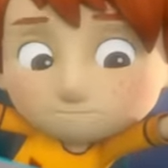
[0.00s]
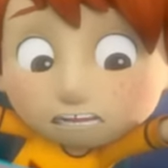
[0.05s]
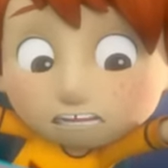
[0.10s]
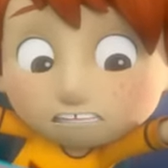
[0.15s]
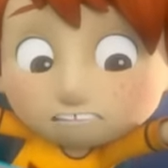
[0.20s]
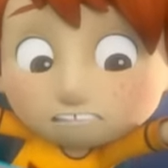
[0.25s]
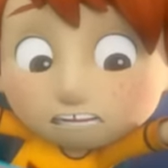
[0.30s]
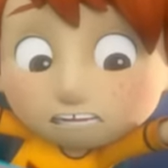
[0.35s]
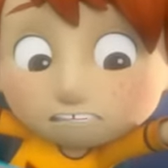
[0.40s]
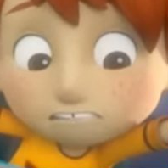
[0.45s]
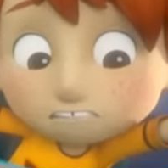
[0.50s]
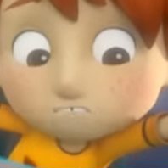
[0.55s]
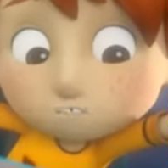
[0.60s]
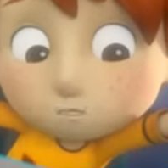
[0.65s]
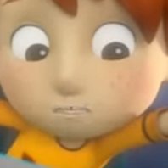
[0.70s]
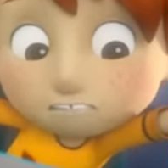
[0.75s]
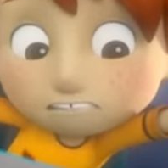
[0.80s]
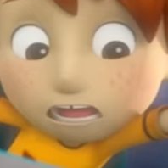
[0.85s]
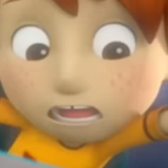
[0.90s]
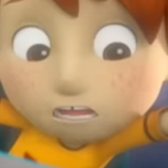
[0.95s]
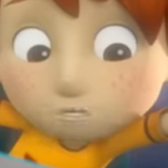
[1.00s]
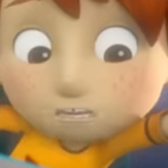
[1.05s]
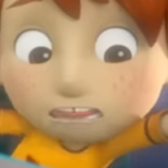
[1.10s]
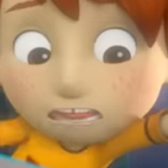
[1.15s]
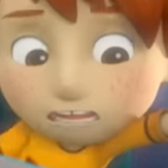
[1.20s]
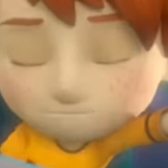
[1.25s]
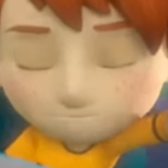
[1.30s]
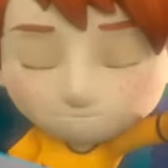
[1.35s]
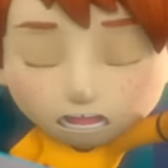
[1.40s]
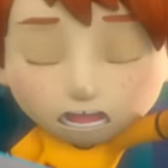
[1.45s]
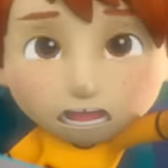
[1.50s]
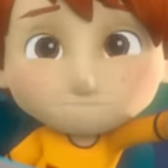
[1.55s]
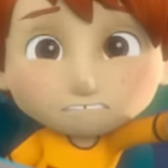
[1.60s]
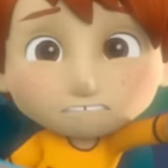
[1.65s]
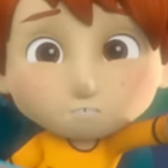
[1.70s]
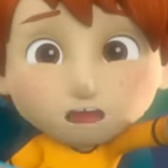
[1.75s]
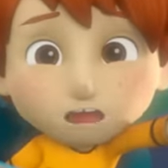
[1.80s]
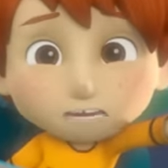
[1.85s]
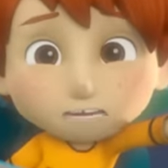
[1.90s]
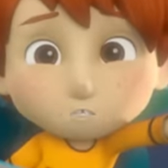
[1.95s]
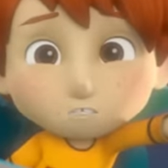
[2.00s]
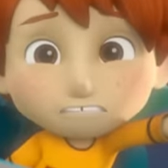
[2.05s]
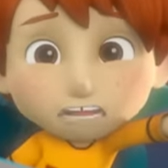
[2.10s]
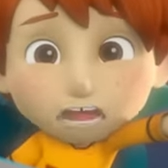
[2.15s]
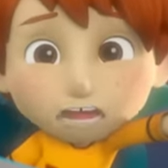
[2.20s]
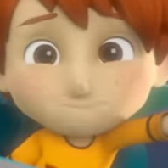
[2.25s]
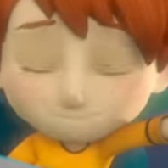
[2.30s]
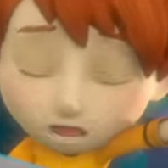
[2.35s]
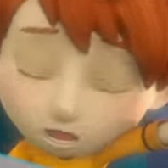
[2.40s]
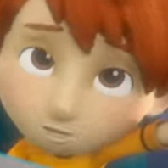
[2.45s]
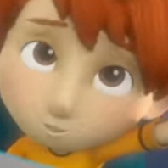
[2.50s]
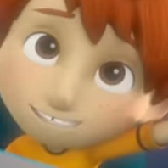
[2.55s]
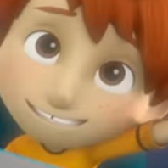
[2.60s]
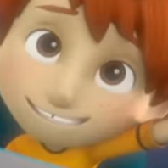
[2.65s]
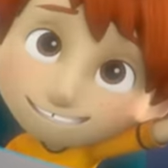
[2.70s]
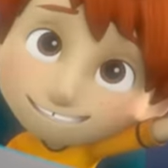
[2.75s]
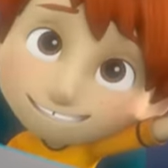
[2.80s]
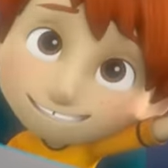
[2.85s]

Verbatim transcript: But I guess for now, the Paw Patroller is a boat.